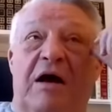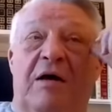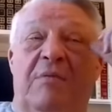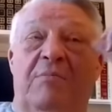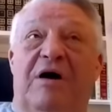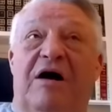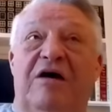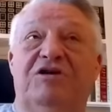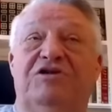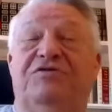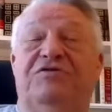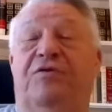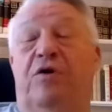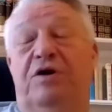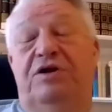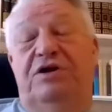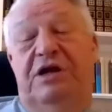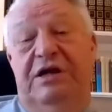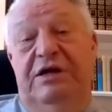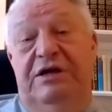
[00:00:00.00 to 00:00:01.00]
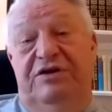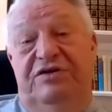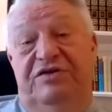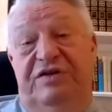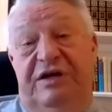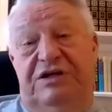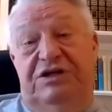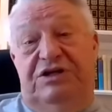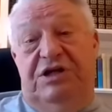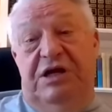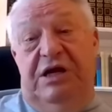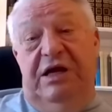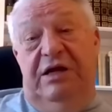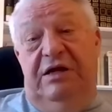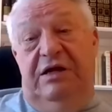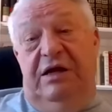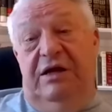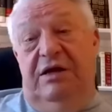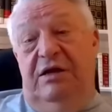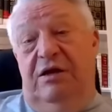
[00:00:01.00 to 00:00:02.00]
March 14 to
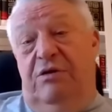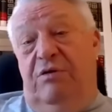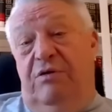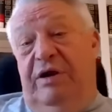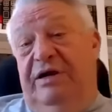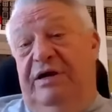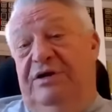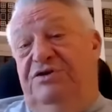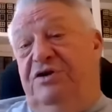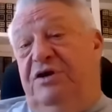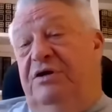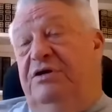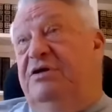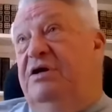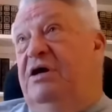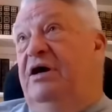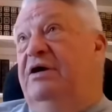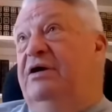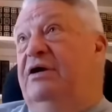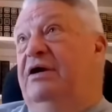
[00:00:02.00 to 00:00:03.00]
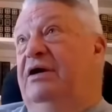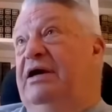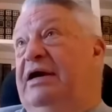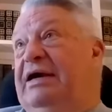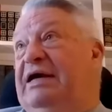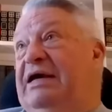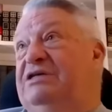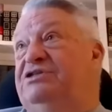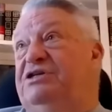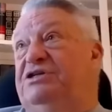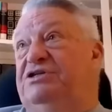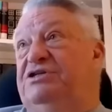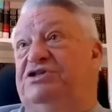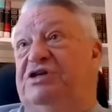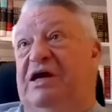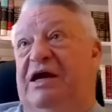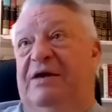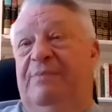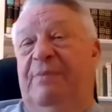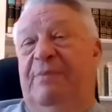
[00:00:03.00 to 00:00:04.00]
16 in LaGrange, Kentucky. I guess
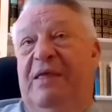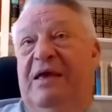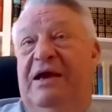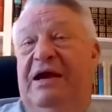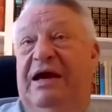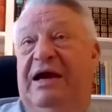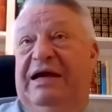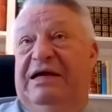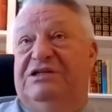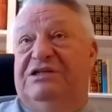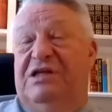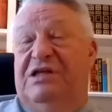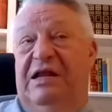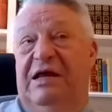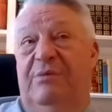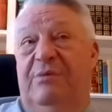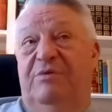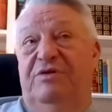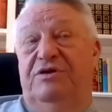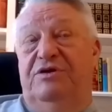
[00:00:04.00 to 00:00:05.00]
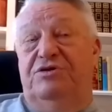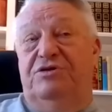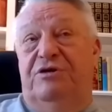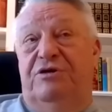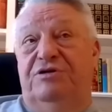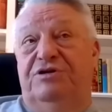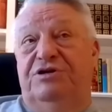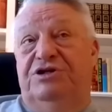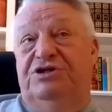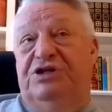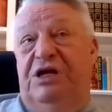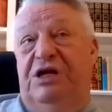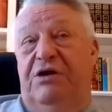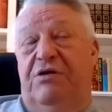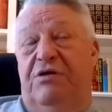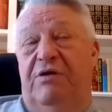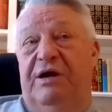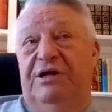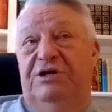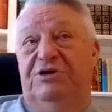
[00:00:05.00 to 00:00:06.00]
the name of the church is
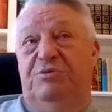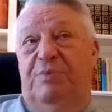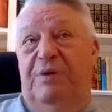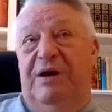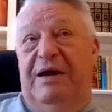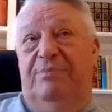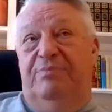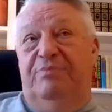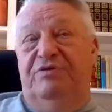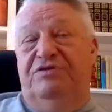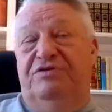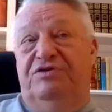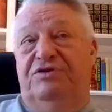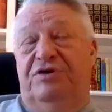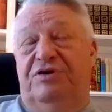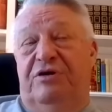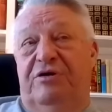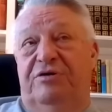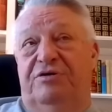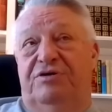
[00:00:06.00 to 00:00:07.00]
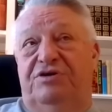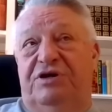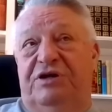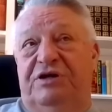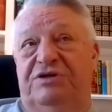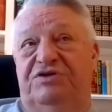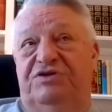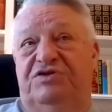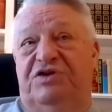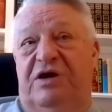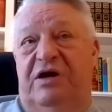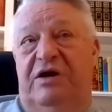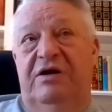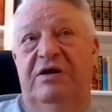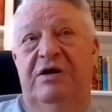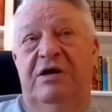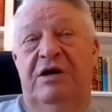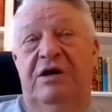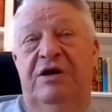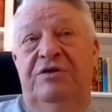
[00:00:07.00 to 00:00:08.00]
LaGrange Baptist Church. It's
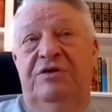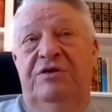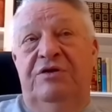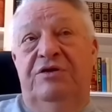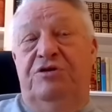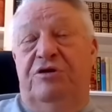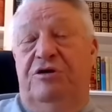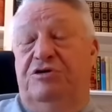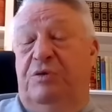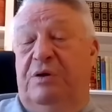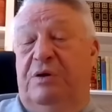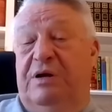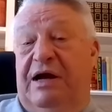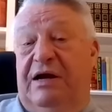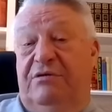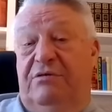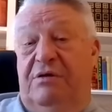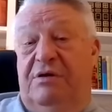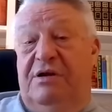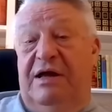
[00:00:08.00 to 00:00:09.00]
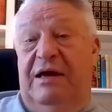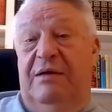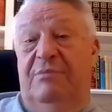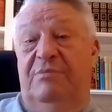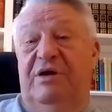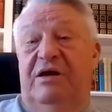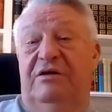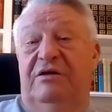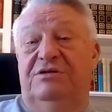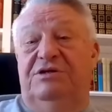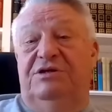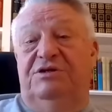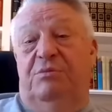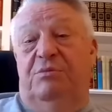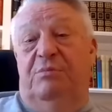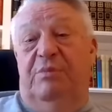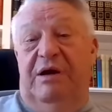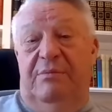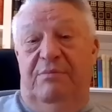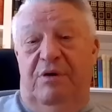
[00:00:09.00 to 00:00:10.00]
the church where Dr. Tom Nettles
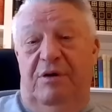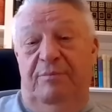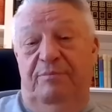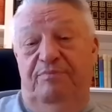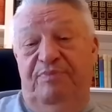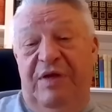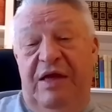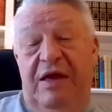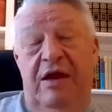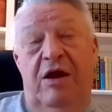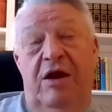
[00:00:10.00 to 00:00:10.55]
is a member.